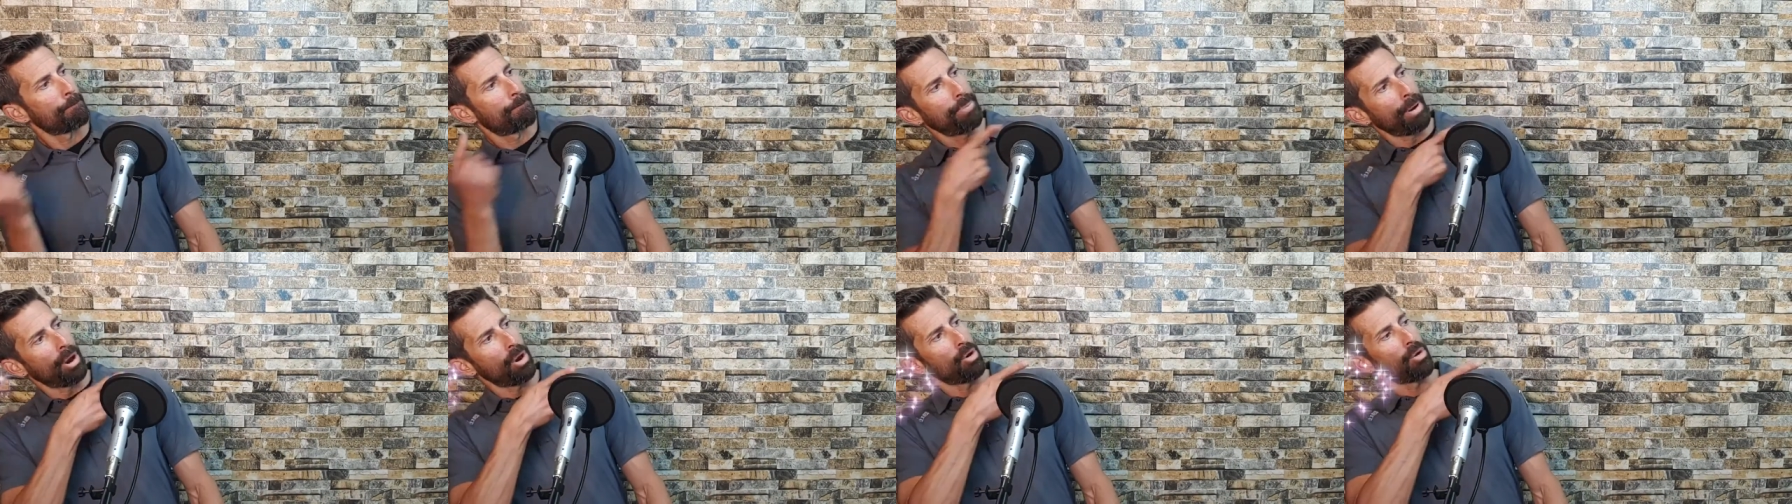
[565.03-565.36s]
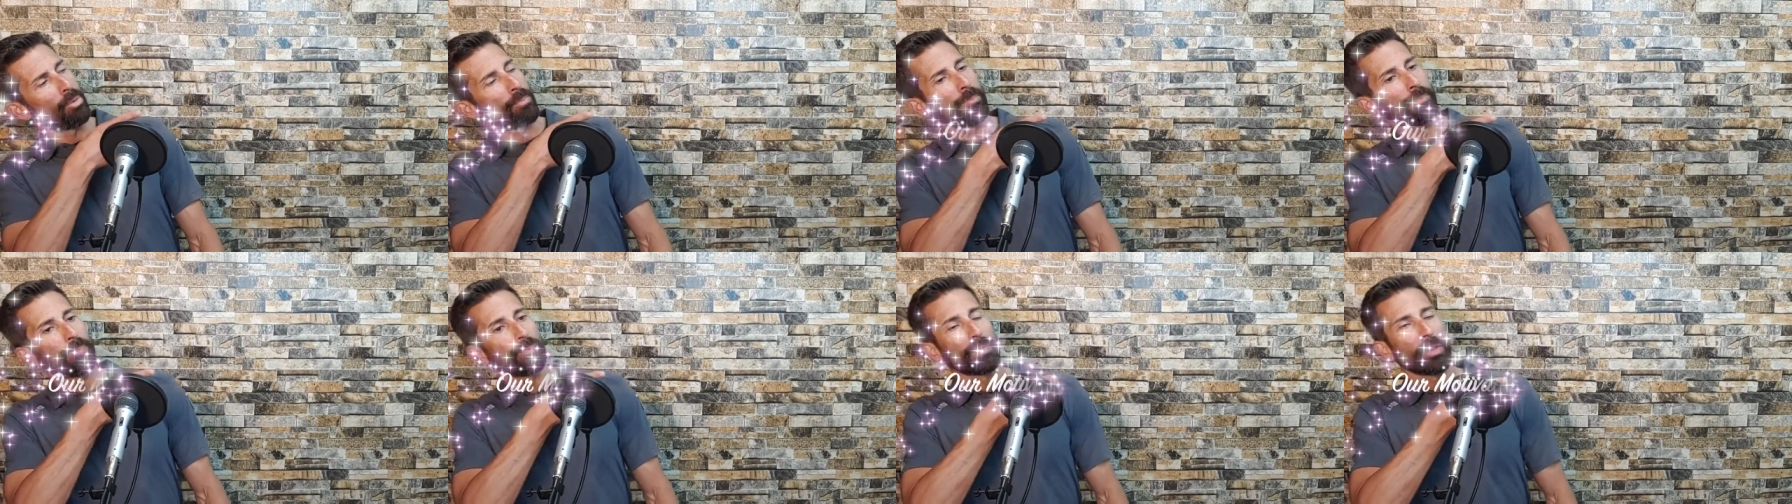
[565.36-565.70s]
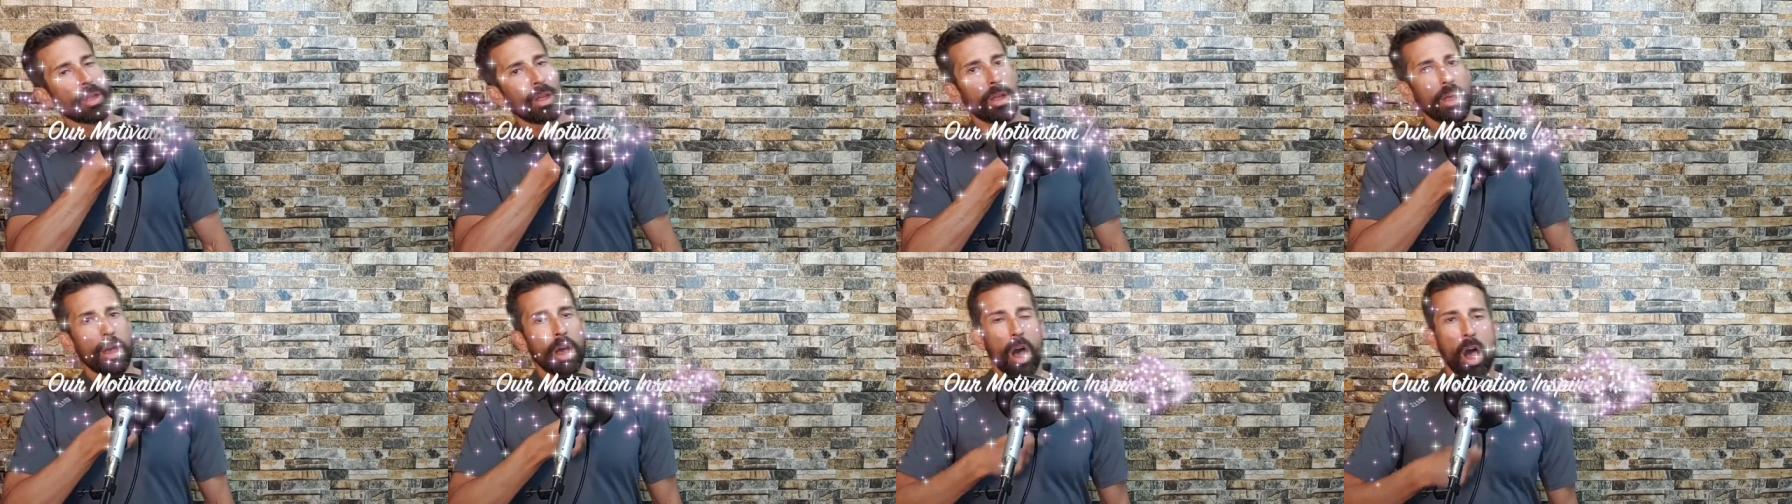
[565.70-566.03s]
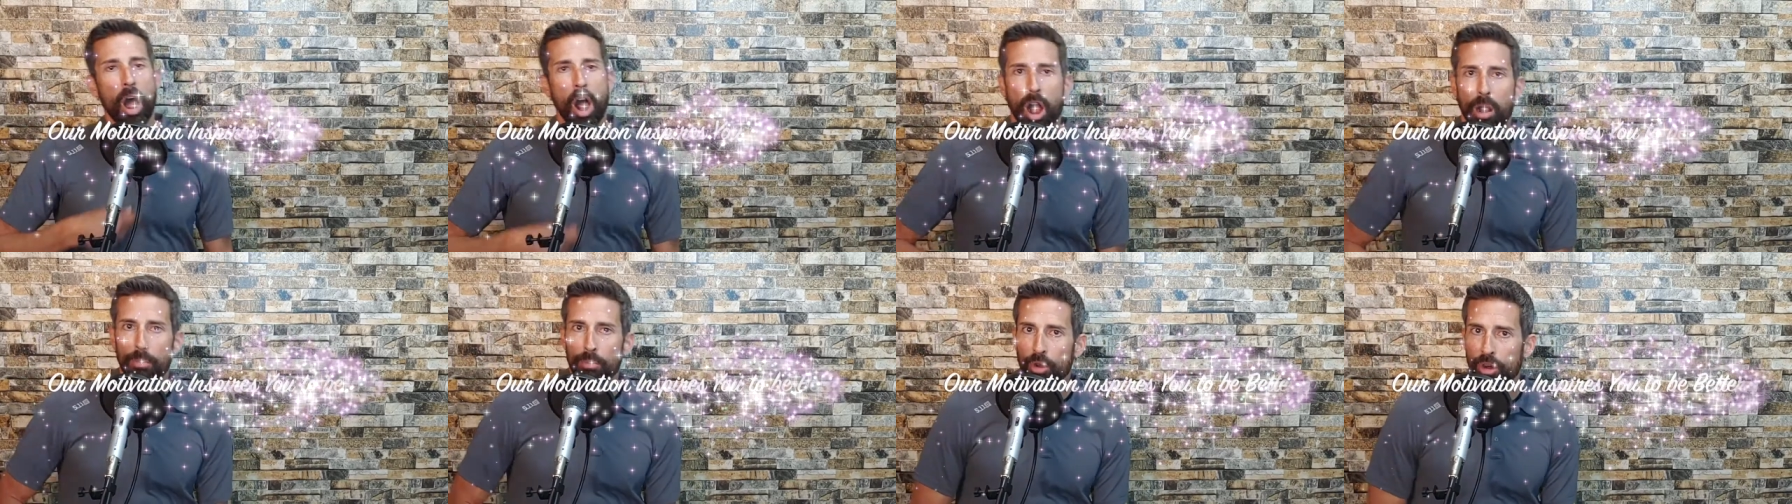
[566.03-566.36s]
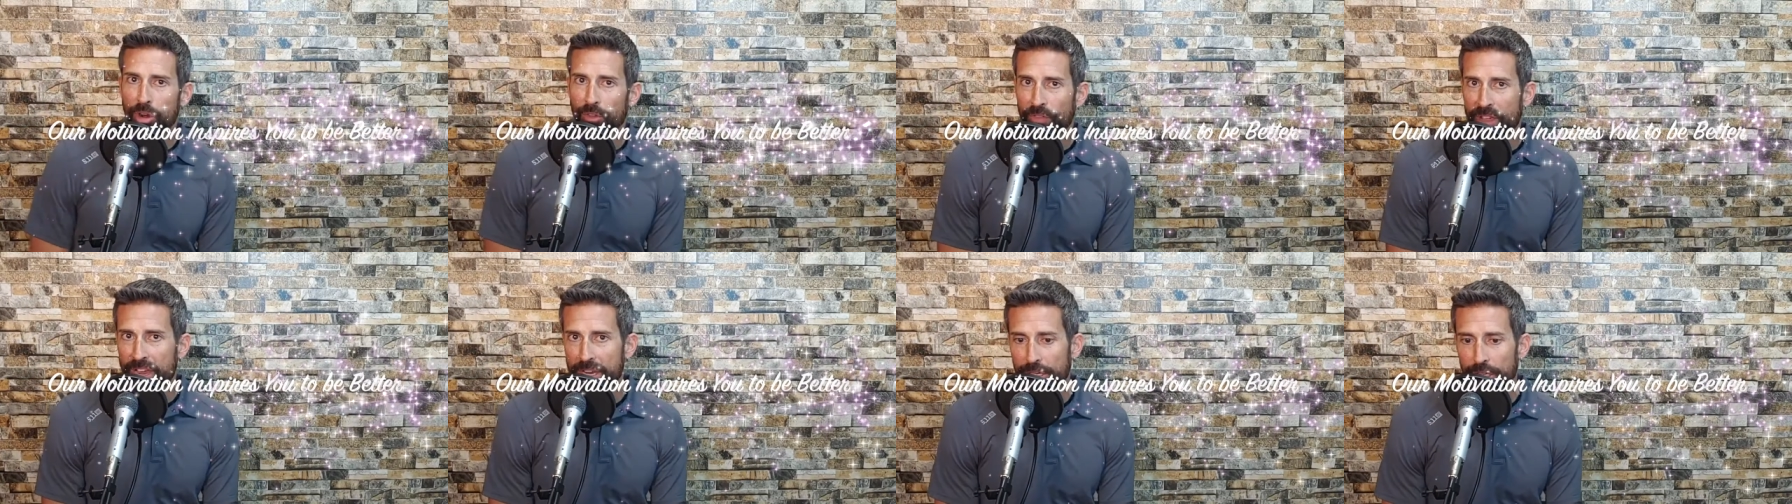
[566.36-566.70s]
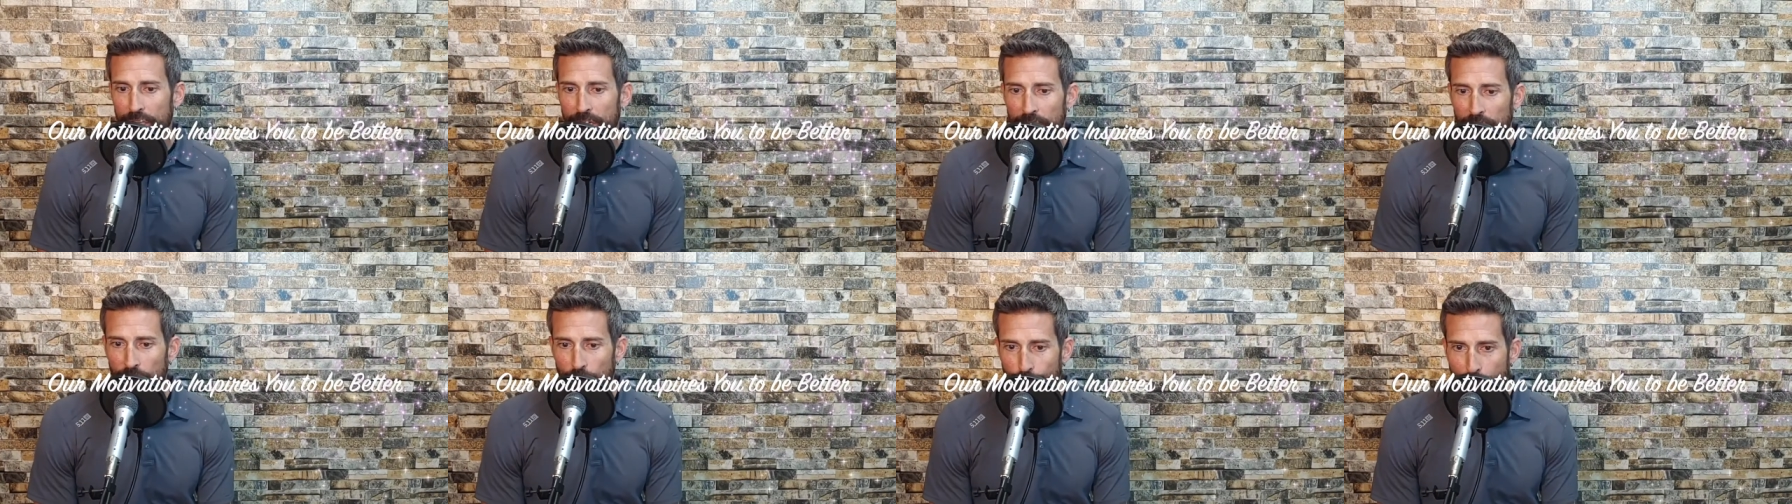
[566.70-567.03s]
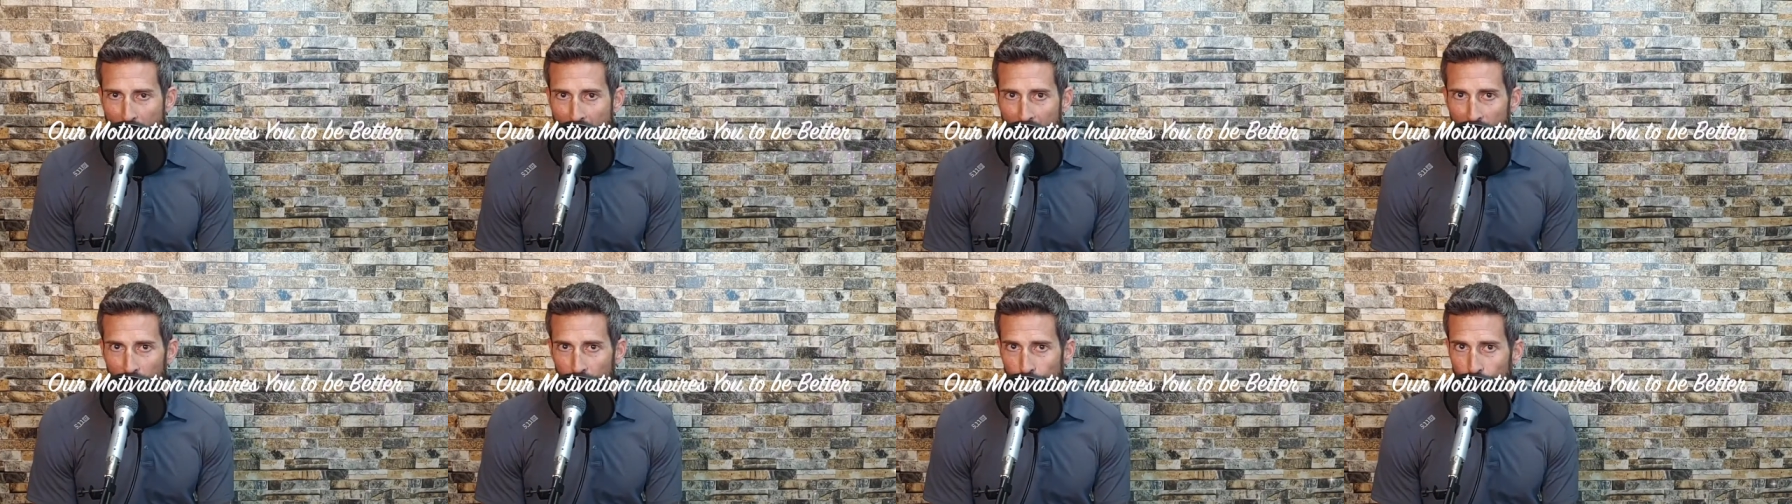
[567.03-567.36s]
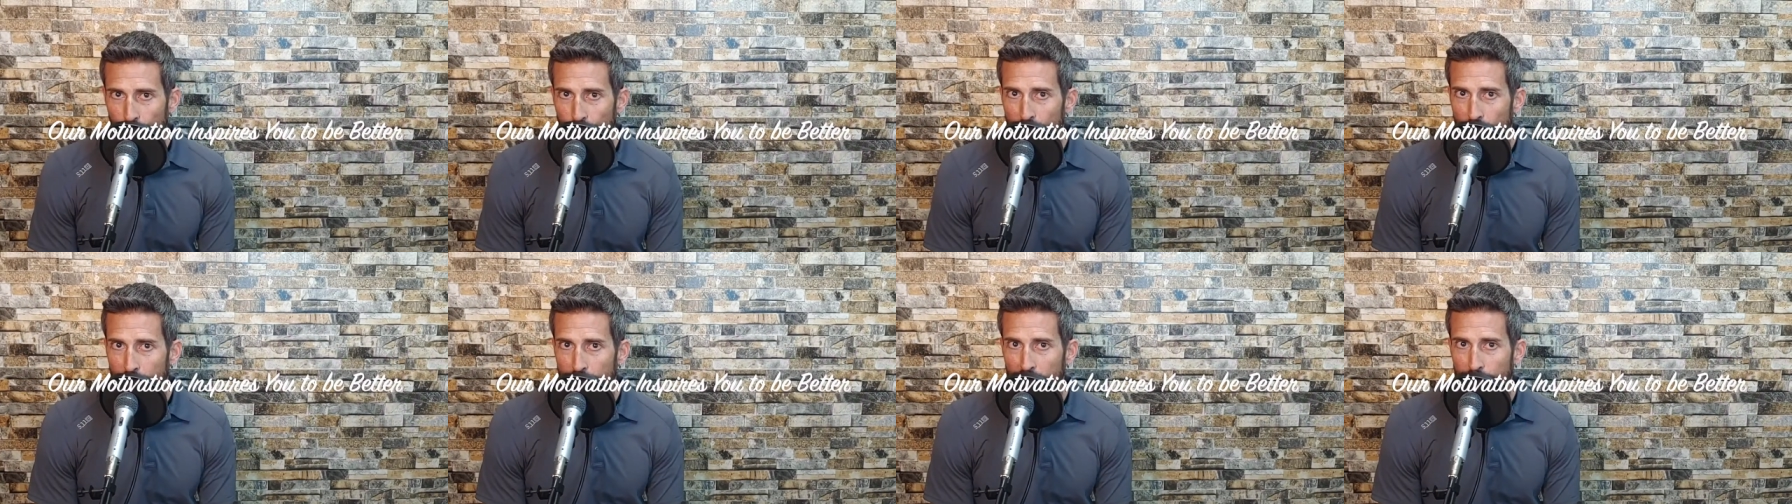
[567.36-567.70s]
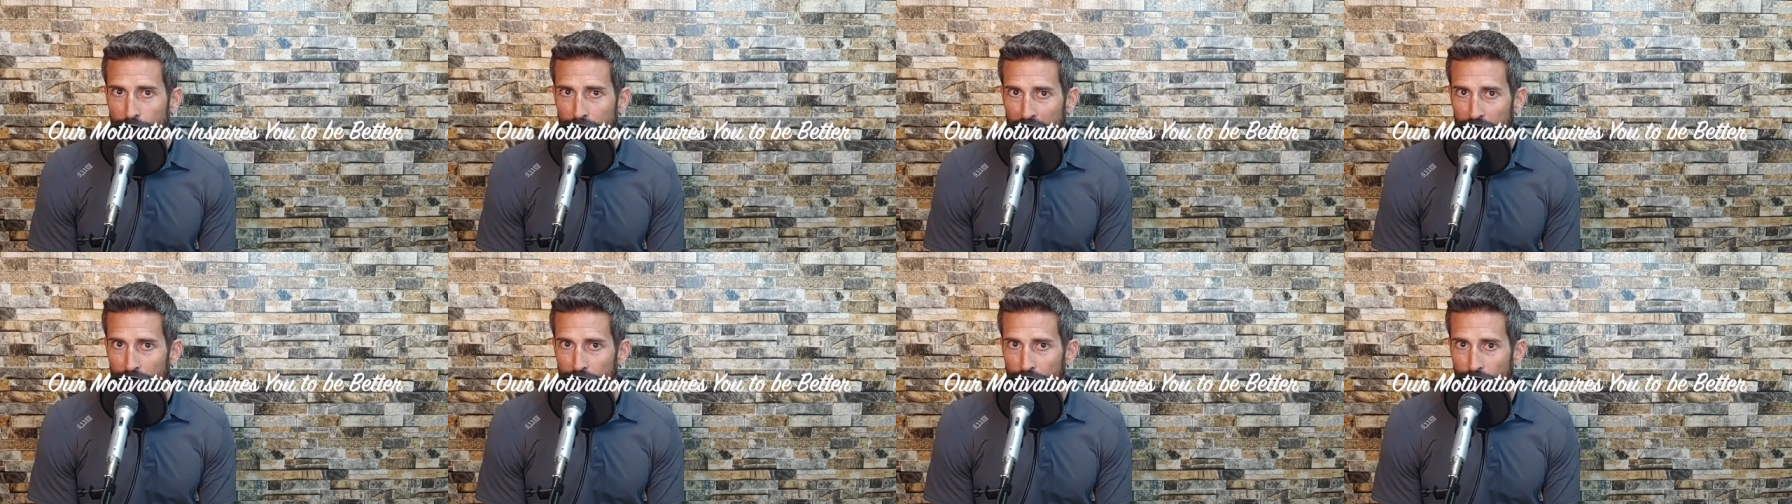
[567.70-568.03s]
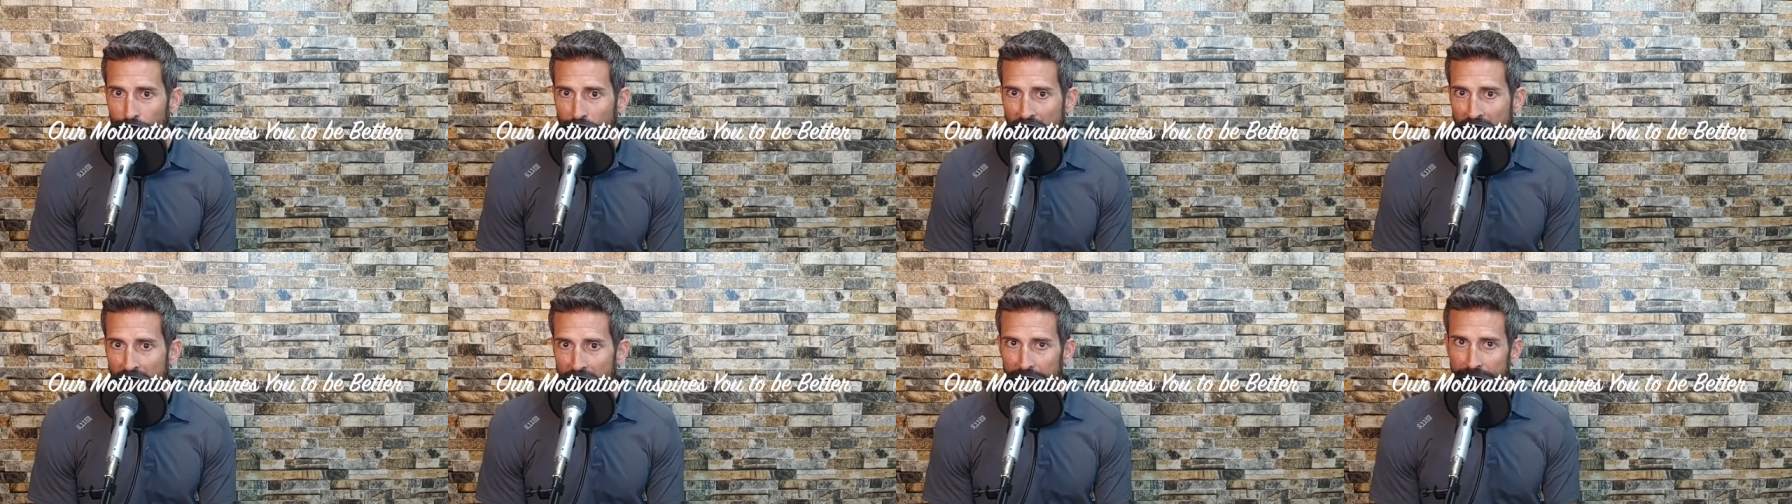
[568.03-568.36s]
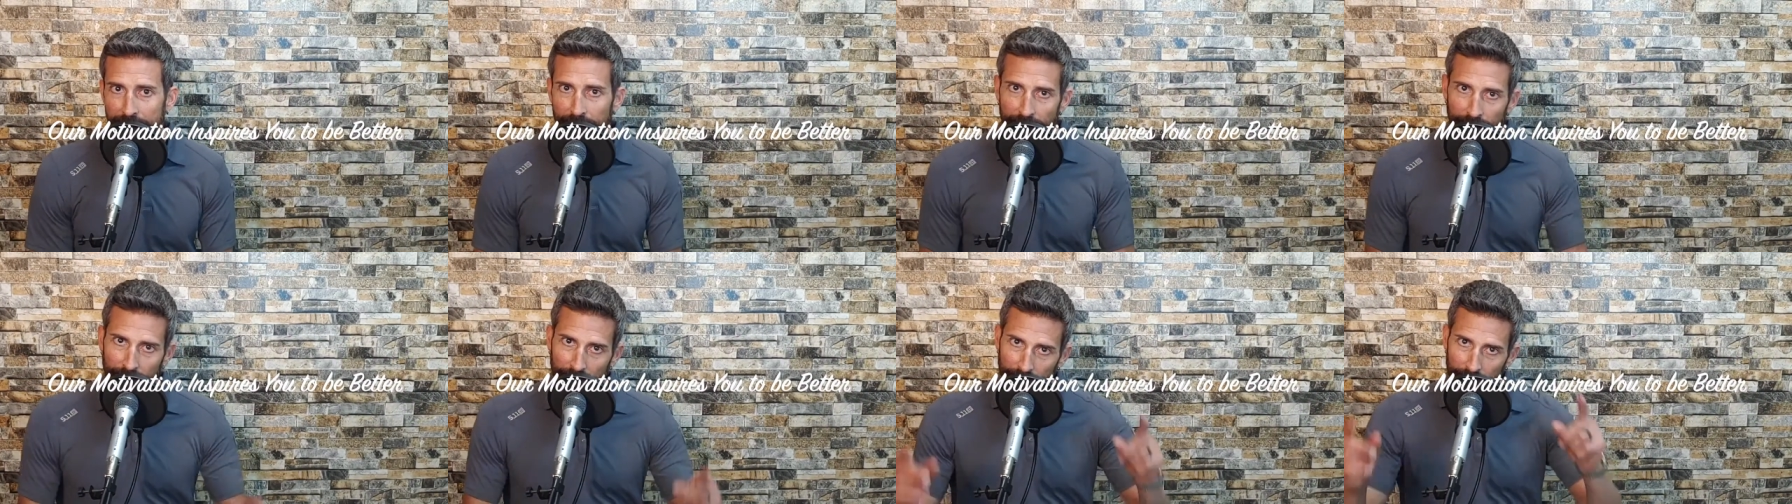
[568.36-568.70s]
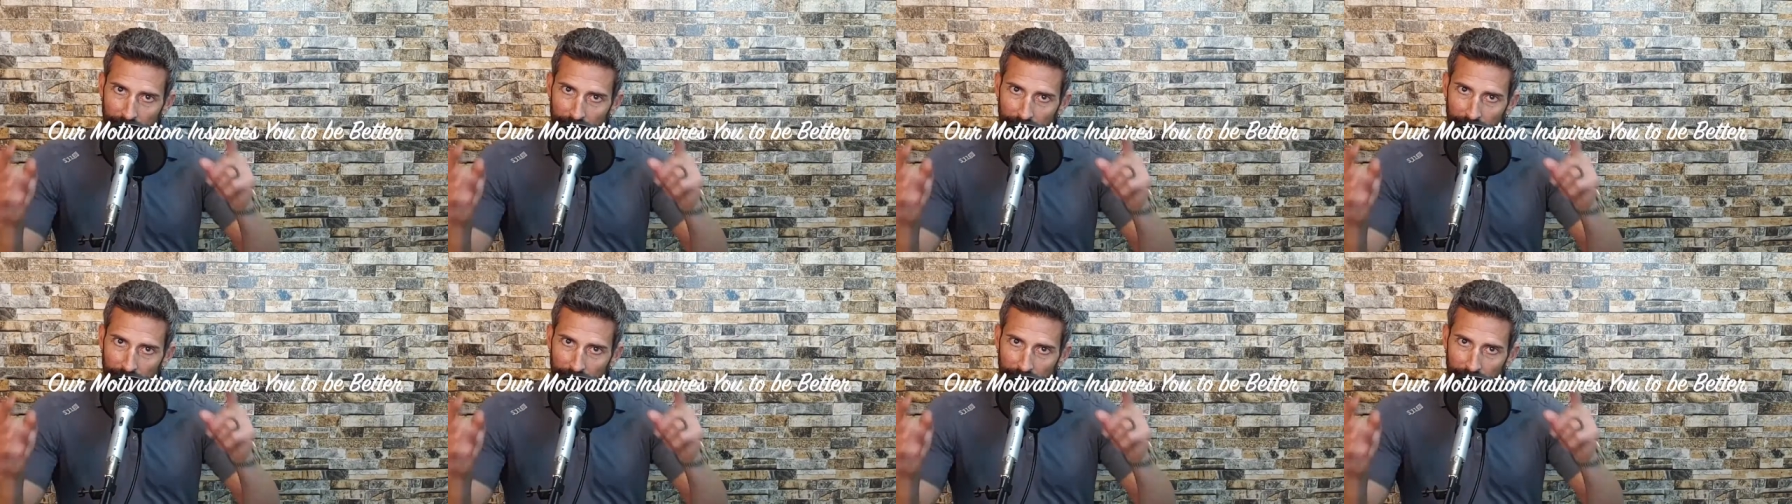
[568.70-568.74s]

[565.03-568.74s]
boom, our motivation inspires you to be better, you guys,